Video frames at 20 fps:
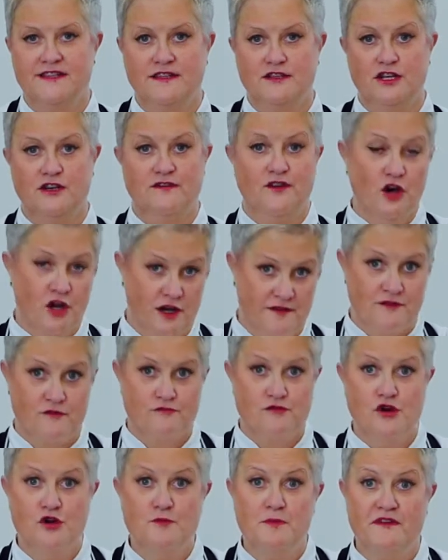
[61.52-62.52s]
that you've heard of a
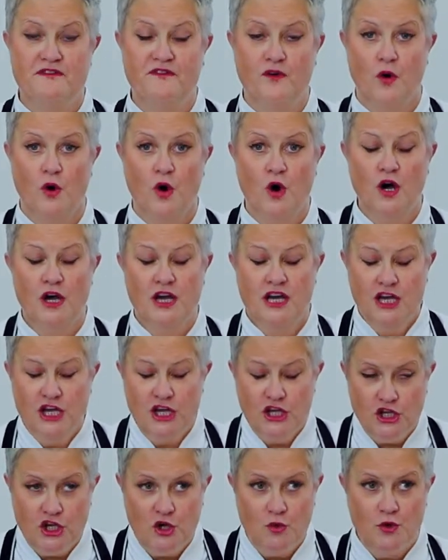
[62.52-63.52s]
roux before,
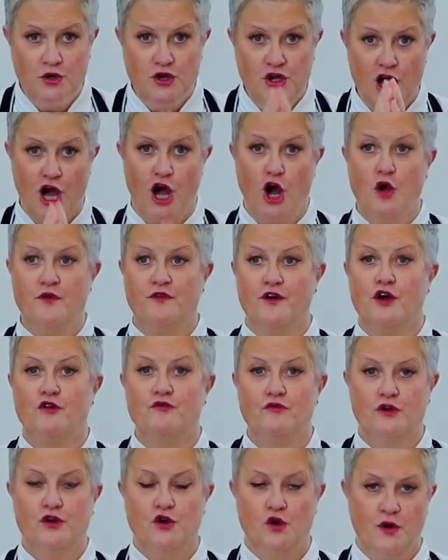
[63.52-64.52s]
you would know that a
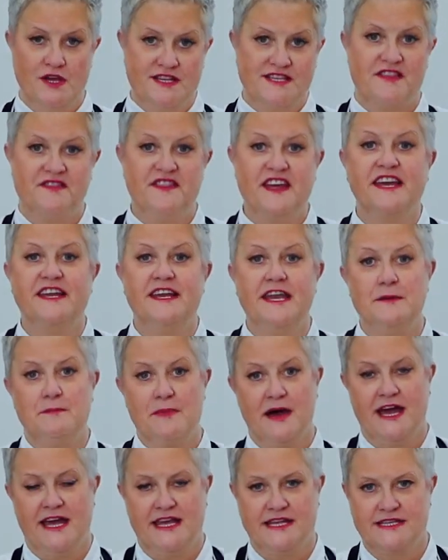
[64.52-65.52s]
roux is a thickening
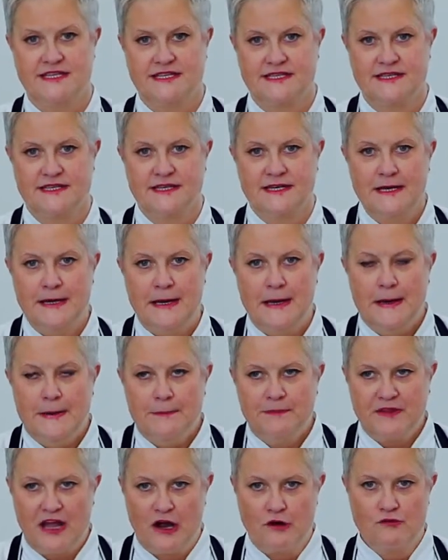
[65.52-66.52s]
paste.
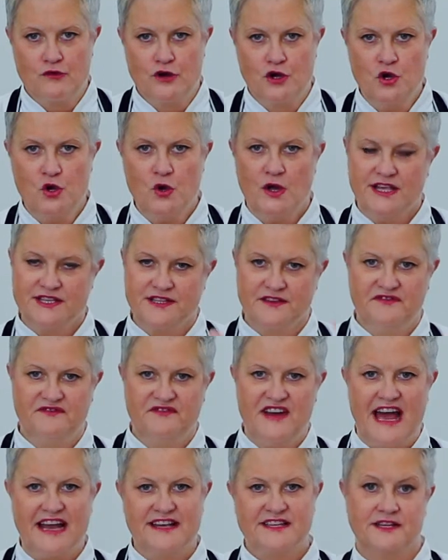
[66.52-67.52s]
A roux is a
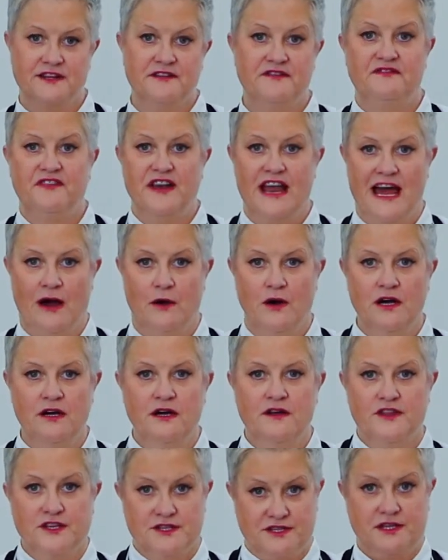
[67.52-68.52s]
fat and a flour
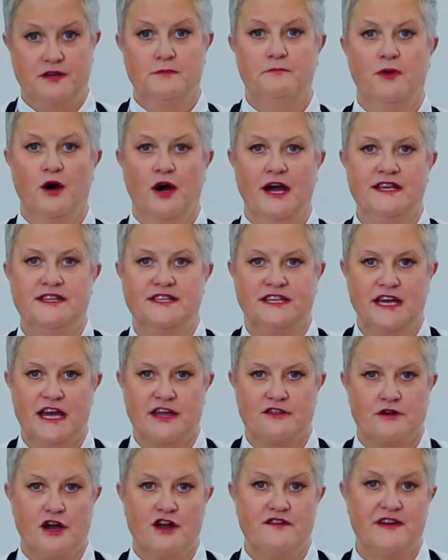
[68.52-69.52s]
that's combined
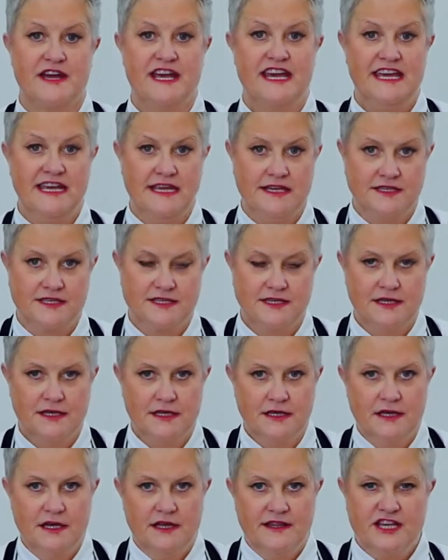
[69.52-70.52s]
together over heat.
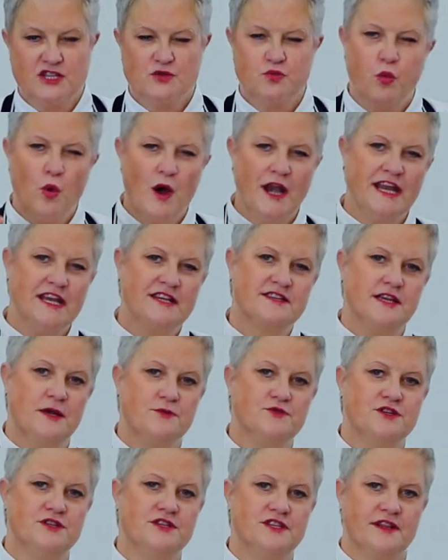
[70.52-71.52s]
There's one
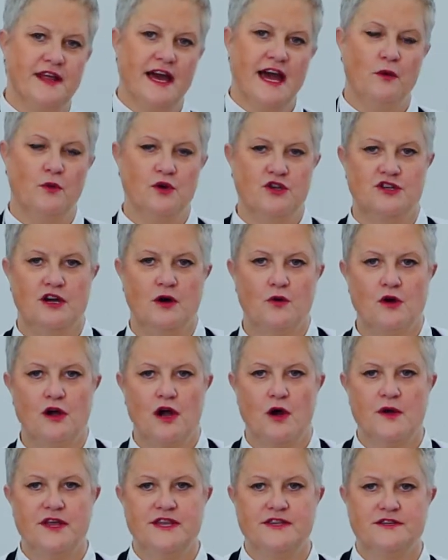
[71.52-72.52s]
exception to that, which I will
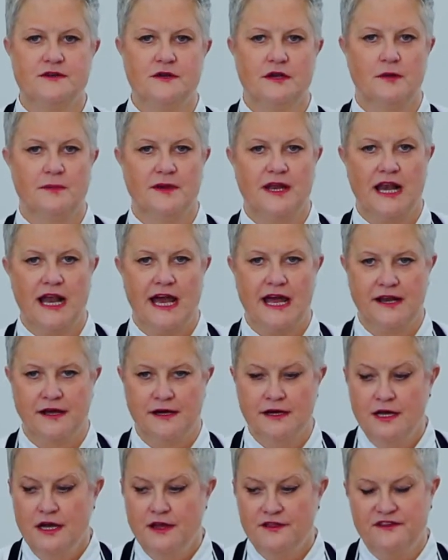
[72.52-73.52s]
go into a little bit later.
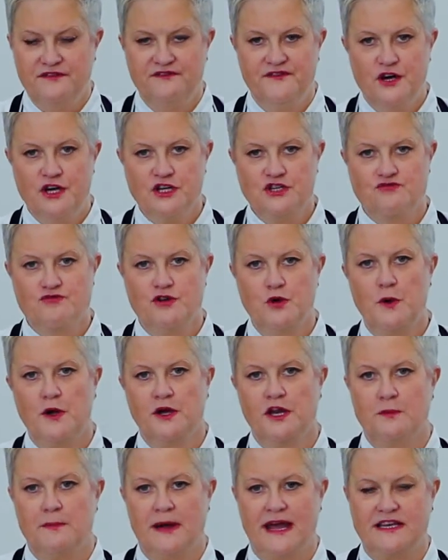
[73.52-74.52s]
The first roux we're
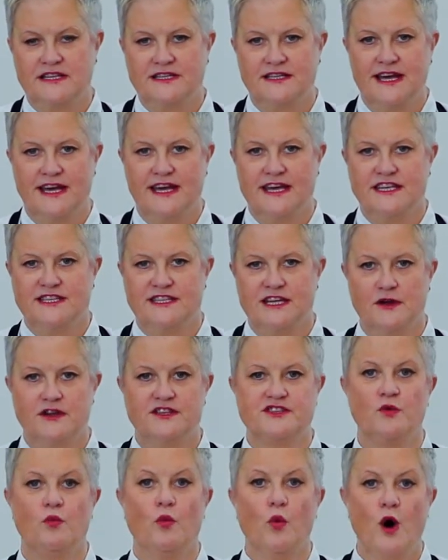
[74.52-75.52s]
going to make today is known
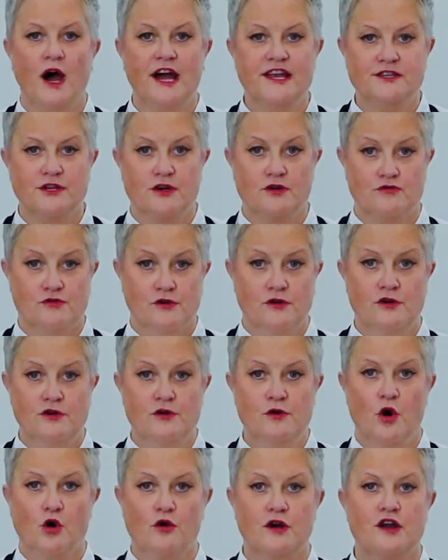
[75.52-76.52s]
as a white
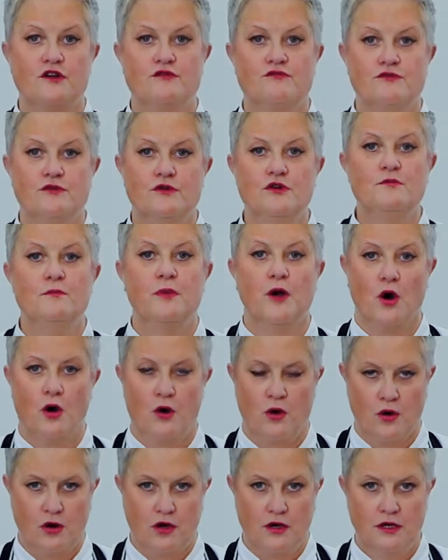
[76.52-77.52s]
roux or a roux
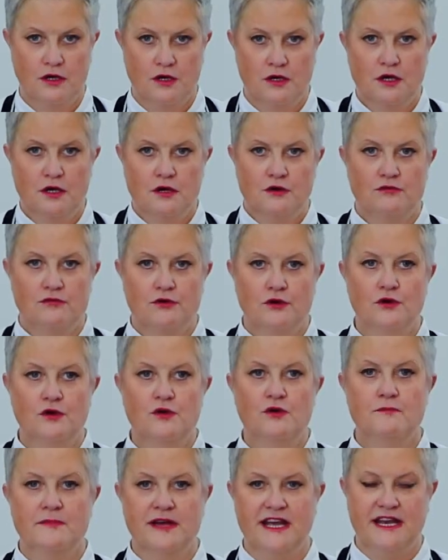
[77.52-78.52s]
blanc.
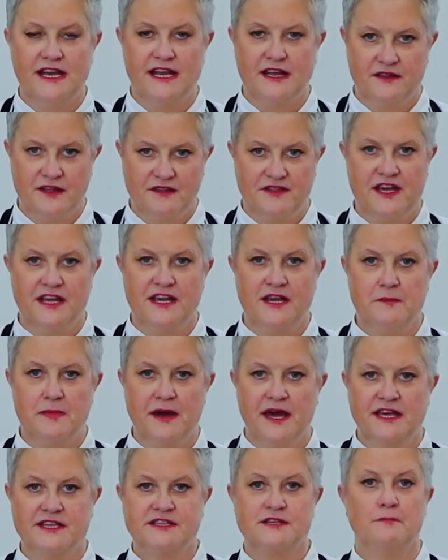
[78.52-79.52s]
Roux meaning the thickening
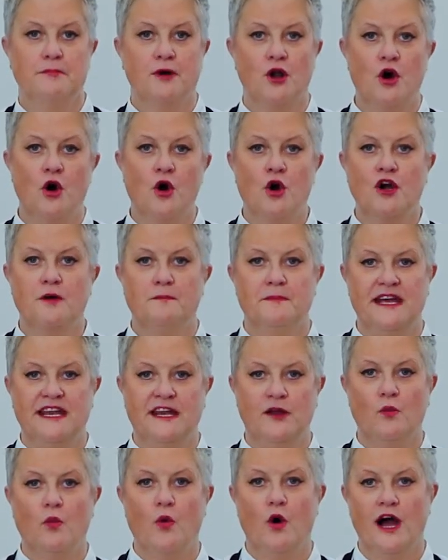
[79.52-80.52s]
paste, blanc
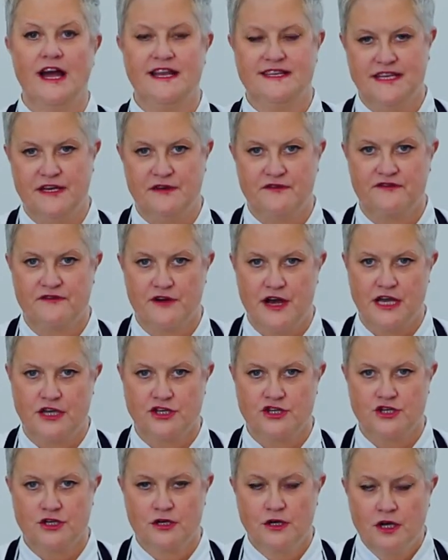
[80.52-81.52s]
meaning white in
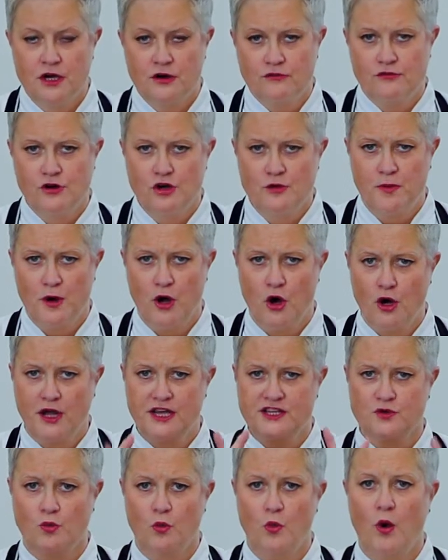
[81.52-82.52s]
French. Roux blanc
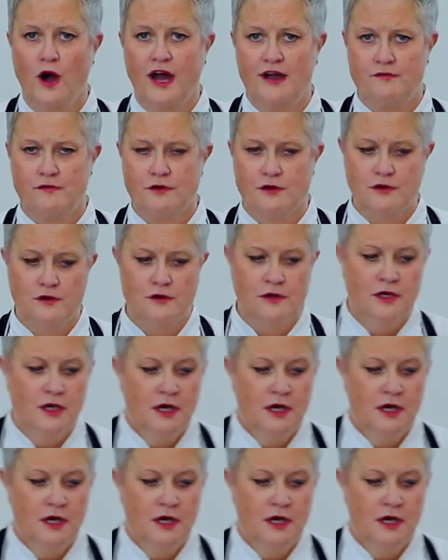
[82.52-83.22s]
is a white roux.